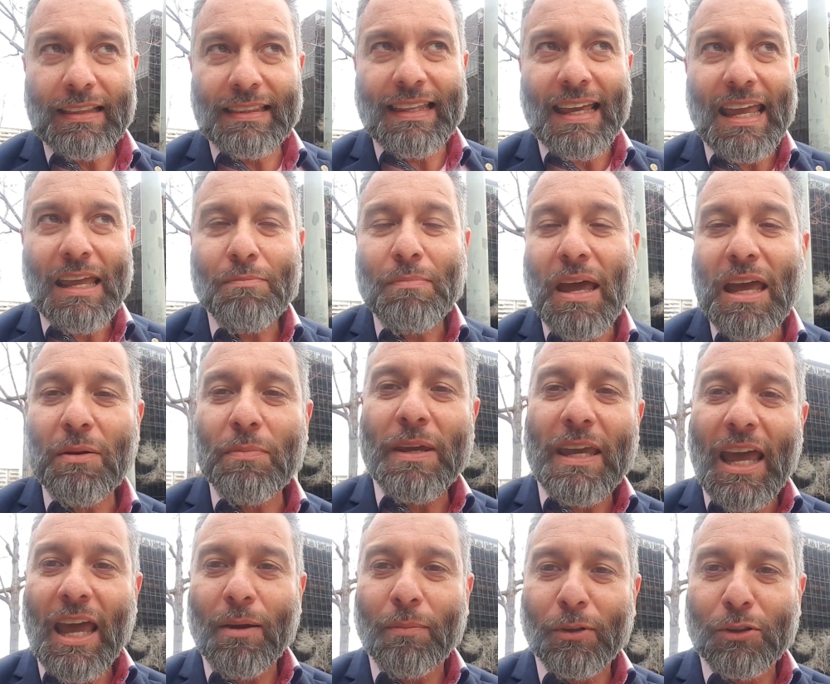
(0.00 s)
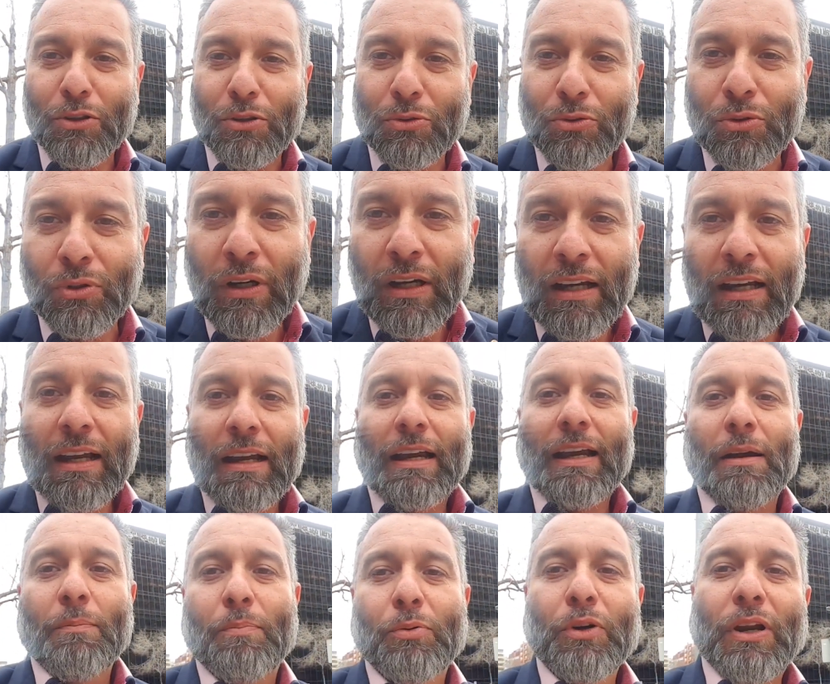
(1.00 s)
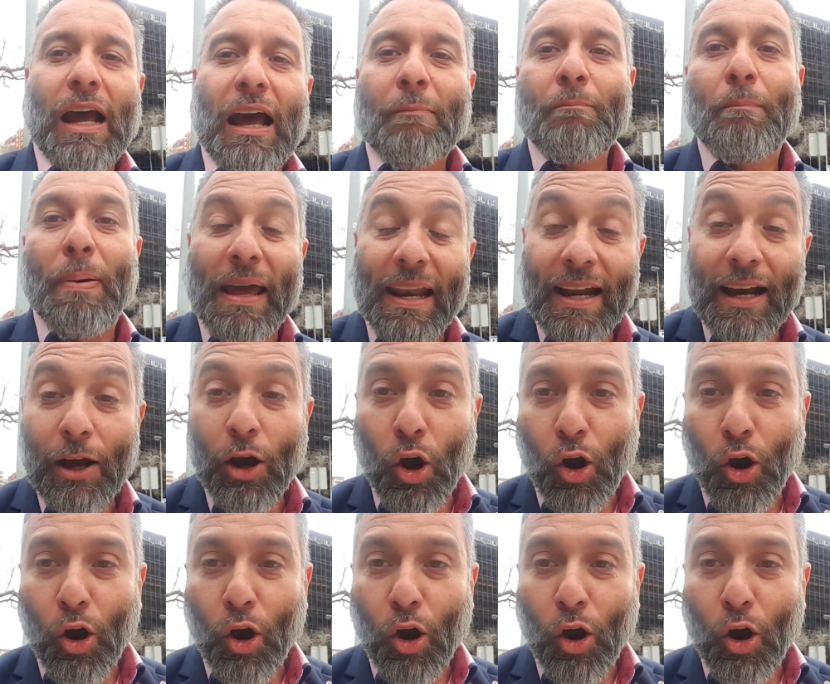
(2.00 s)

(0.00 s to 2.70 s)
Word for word: they may be able to put a better